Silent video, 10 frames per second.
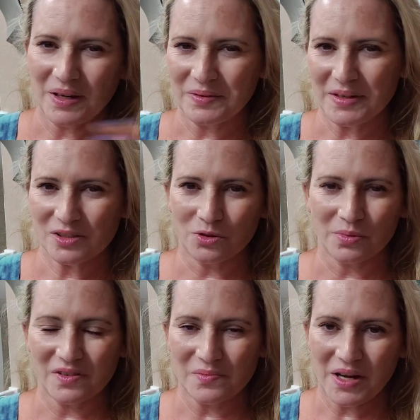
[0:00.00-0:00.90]
makes a
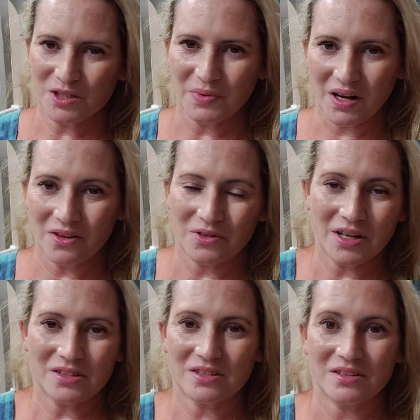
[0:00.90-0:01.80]
little bit of a mess, but
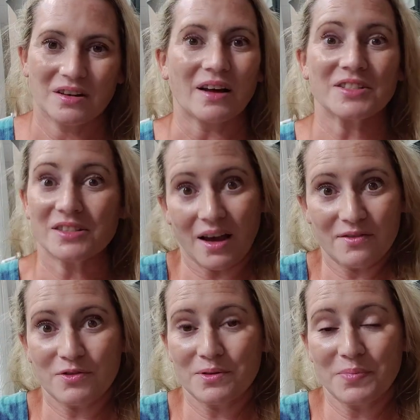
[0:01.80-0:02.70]
otherwise,
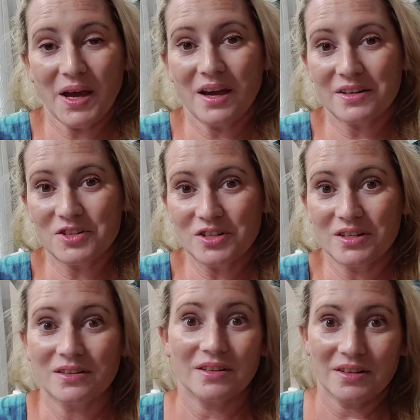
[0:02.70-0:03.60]
aside from the
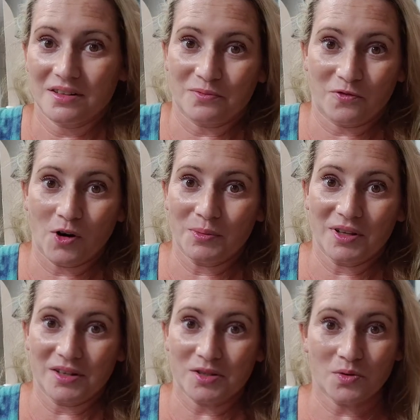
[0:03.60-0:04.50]
packaging, the
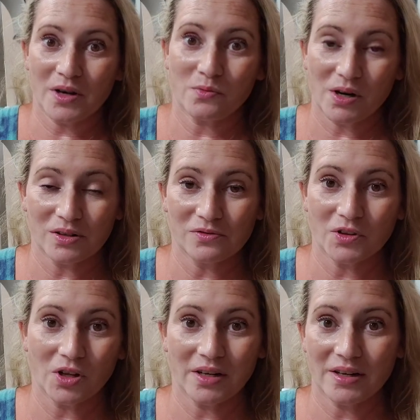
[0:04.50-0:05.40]
formula is quite
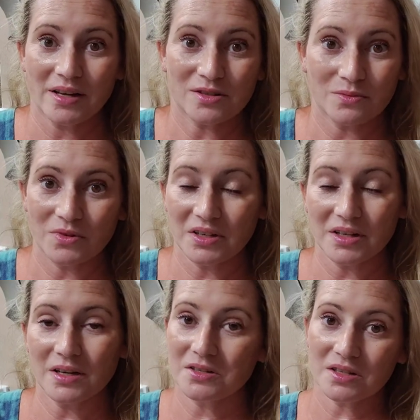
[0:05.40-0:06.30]
wonderful, and it has some
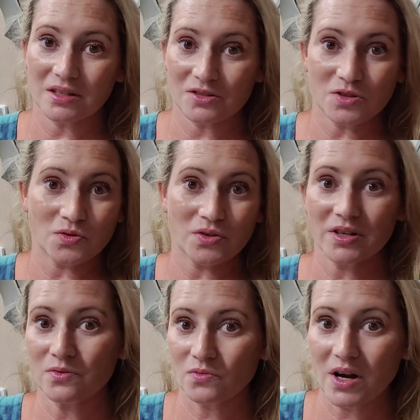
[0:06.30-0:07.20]
really nice skin
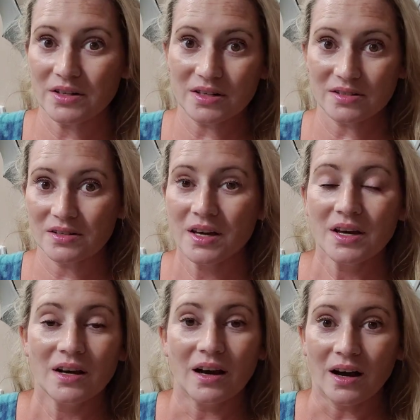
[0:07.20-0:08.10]
soothing, redness,
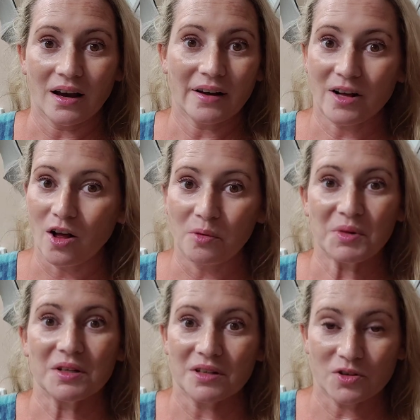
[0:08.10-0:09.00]

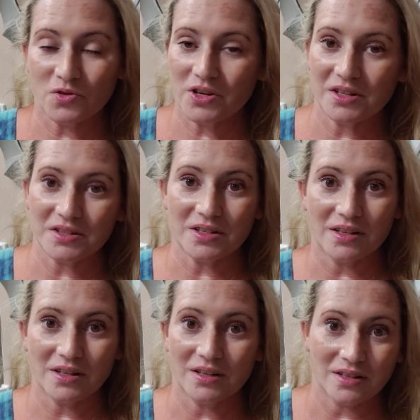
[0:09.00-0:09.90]
calming ingredients
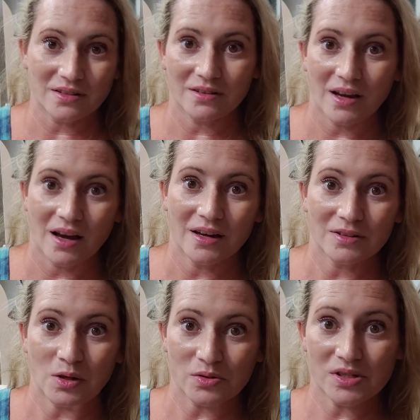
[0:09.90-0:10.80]
in it, and
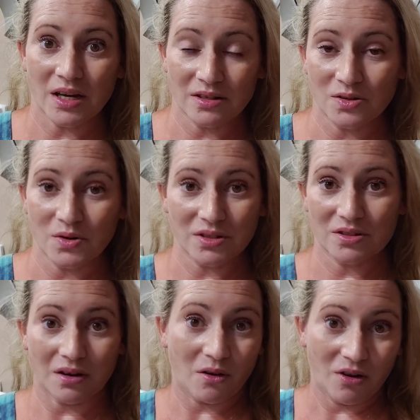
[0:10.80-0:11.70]
no scent to
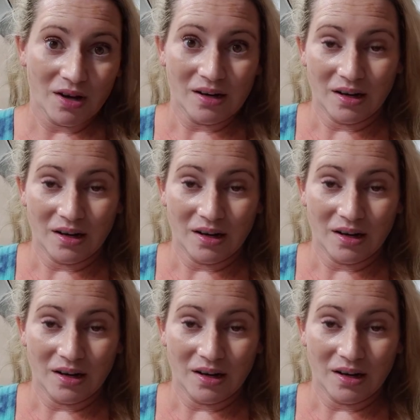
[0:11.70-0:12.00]
it. So